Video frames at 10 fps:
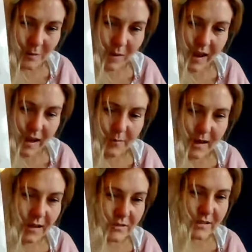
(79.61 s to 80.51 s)
May I
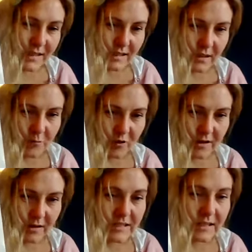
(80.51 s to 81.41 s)
play? She's asking them
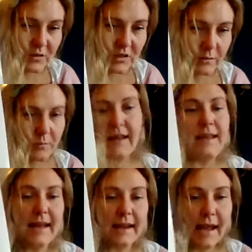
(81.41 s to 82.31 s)
really nicely if she can play
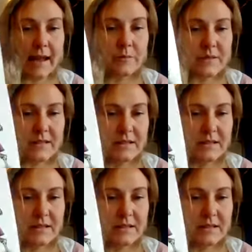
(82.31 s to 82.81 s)
their games.